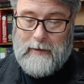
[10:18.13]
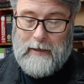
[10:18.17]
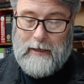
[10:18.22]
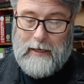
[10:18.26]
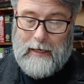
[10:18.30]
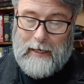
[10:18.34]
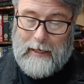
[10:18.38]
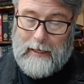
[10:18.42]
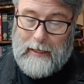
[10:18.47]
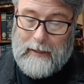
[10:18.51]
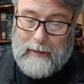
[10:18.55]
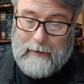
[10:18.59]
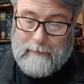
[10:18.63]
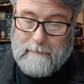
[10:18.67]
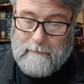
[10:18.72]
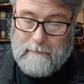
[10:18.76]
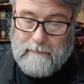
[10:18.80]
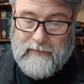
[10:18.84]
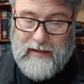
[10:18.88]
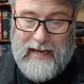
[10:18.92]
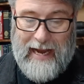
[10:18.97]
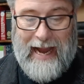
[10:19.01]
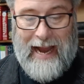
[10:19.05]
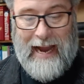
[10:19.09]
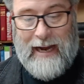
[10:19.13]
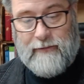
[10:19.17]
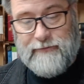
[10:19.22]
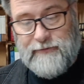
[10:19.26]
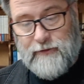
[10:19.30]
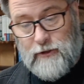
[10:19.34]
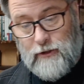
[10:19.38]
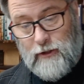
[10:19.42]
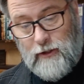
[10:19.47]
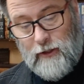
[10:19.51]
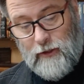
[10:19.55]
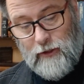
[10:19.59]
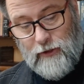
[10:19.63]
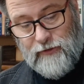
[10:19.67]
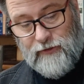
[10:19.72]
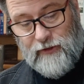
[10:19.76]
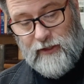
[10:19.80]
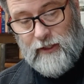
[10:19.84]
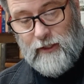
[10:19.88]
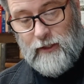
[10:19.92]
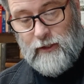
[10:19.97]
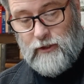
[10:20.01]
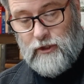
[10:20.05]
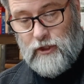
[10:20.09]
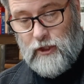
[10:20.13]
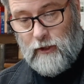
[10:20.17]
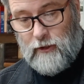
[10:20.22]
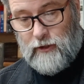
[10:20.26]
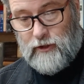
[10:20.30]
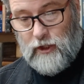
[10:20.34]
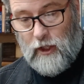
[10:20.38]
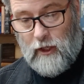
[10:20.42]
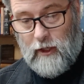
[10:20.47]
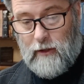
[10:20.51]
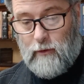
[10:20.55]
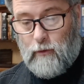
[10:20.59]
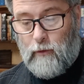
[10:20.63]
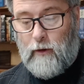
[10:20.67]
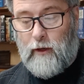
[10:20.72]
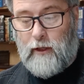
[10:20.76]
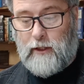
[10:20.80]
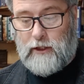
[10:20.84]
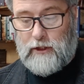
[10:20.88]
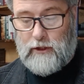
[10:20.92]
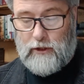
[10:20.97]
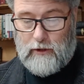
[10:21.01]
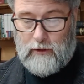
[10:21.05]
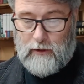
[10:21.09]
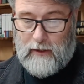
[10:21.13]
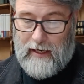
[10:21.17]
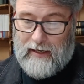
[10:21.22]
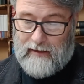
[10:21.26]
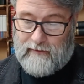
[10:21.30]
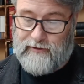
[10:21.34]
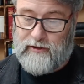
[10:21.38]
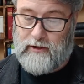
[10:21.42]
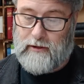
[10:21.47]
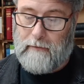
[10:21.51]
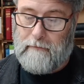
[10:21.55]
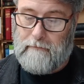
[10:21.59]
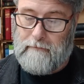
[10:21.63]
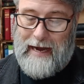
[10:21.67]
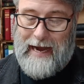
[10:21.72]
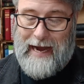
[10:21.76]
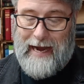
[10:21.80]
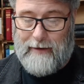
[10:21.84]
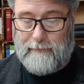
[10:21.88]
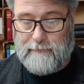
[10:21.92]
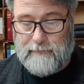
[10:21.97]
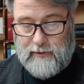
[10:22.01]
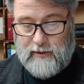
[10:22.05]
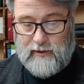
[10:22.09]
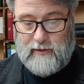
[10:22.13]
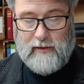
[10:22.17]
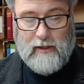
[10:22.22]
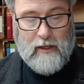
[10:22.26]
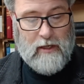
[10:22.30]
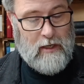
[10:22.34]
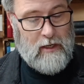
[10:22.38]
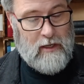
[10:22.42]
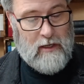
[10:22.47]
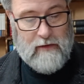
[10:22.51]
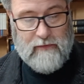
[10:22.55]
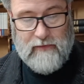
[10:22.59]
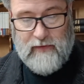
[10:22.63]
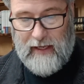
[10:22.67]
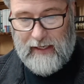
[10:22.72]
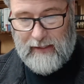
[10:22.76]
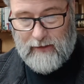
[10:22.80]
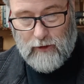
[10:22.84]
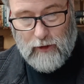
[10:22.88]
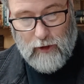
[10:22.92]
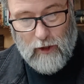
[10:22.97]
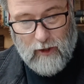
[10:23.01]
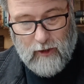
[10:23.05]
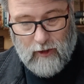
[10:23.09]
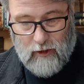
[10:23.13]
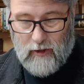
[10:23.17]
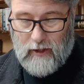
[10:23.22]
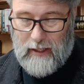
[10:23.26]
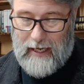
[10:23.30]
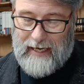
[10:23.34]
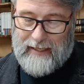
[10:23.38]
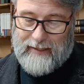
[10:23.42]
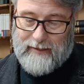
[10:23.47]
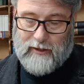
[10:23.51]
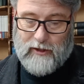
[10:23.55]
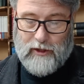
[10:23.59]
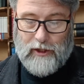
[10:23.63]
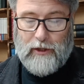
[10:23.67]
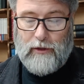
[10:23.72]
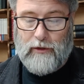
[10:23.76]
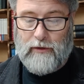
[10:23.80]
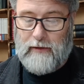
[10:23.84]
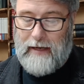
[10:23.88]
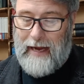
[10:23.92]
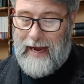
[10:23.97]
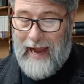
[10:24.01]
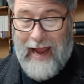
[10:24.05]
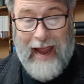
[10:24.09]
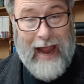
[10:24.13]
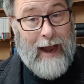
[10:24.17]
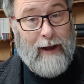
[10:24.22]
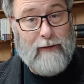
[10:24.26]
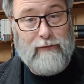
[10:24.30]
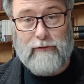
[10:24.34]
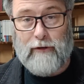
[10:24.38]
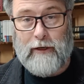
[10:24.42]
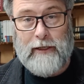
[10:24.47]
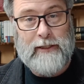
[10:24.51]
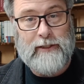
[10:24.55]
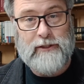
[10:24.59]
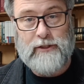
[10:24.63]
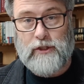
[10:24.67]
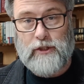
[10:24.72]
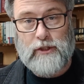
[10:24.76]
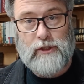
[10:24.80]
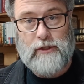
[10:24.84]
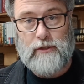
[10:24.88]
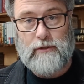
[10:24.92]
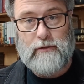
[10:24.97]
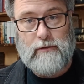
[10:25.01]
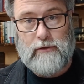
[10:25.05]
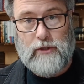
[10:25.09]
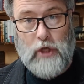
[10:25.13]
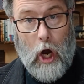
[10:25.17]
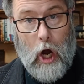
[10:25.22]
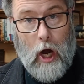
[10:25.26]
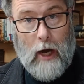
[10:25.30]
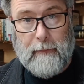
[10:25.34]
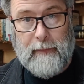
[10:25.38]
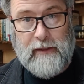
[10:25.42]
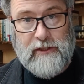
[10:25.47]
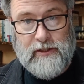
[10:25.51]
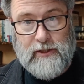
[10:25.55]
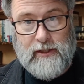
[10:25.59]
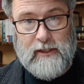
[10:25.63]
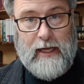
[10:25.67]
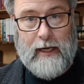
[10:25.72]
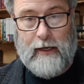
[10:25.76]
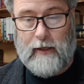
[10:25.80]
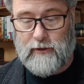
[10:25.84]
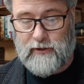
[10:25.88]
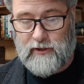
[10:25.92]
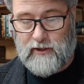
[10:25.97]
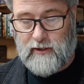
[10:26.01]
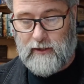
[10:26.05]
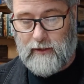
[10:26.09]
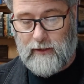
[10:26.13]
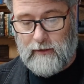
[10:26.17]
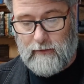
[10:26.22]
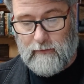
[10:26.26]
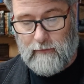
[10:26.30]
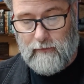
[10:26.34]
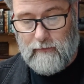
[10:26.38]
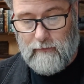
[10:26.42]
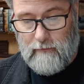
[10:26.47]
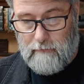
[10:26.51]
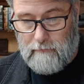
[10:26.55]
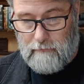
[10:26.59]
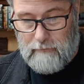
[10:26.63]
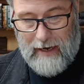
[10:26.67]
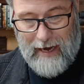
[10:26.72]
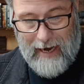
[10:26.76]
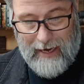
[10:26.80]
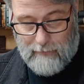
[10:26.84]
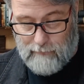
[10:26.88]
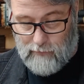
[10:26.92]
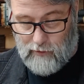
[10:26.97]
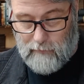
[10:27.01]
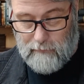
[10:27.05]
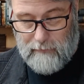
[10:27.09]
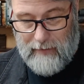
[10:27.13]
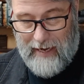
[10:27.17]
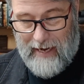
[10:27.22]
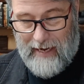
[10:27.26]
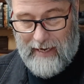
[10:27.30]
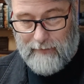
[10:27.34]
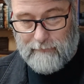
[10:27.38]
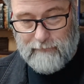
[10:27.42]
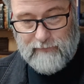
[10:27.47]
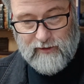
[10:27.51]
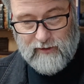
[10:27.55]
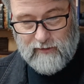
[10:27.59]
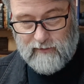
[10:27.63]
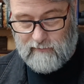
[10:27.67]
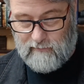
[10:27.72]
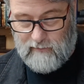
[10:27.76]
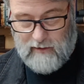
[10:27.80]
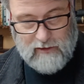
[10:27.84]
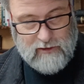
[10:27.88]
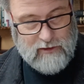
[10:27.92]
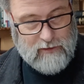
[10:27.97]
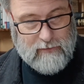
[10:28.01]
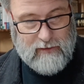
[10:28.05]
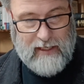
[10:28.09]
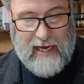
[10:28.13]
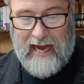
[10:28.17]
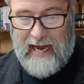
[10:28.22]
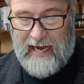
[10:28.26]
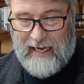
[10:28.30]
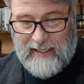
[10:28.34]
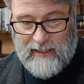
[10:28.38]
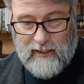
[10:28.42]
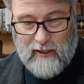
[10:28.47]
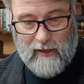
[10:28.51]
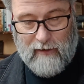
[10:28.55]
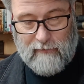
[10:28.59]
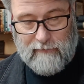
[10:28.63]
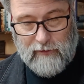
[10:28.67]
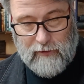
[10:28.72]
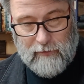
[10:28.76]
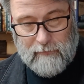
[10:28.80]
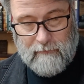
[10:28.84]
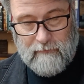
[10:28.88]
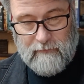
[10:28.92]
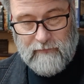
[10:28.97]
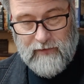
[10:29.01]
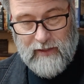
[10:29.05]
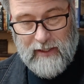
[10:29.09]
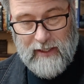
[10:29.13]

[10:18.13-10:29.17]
After the church artwork, you do have some maps. They look like the average Thomas Nelson Bible maps. There's 8 of them.